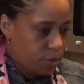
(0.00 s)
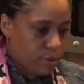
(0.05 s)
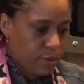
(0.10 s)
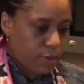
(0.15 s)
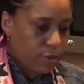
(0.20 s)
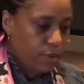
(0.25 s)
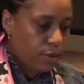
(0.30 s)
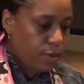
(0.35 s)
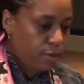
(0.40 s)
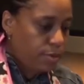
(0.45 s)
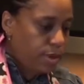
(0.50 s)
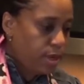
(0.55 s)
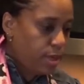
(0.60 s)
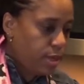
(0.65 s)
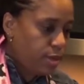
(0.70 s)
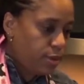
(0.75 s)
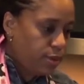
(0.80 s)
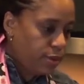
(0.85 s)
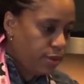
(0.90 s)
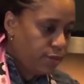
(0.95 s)
So let me
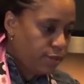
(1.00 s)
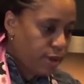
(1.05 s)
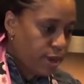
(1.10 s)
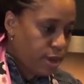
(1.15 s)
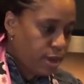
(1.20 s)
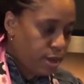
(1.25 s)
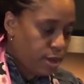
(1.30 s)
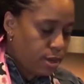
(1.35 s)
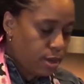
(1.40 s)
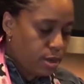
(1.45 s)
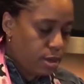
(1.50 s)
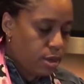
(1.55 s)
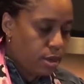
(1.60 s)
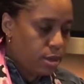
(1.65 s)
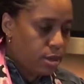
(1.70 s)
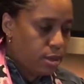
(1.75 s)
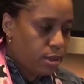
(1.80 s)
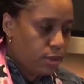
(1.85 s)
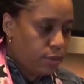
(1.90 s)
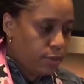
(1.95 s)
see if I can
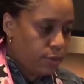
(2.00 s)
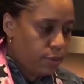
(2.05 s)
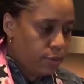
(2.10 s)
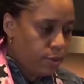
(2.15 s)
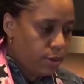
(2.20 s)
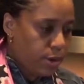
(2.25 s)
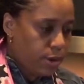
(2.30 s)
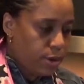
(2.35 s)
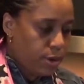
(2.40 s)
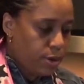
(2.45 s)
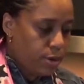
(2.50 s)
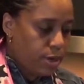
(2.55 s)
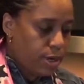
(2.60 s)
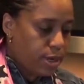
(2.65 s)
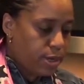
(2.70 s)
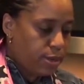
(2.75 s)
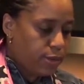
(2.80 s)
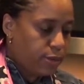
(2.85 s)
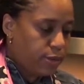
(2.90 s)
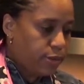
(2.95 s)
get this to where you
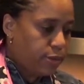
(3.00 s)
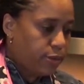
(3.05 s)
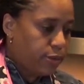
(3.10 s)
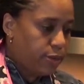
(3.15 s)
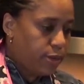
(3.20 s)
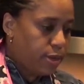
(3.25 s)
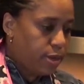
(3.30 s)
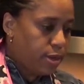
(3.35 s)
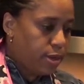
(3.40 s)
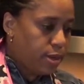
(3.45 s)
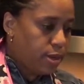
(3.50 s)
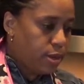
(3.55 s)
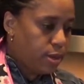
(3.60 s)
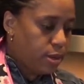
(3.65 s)
guys can see it.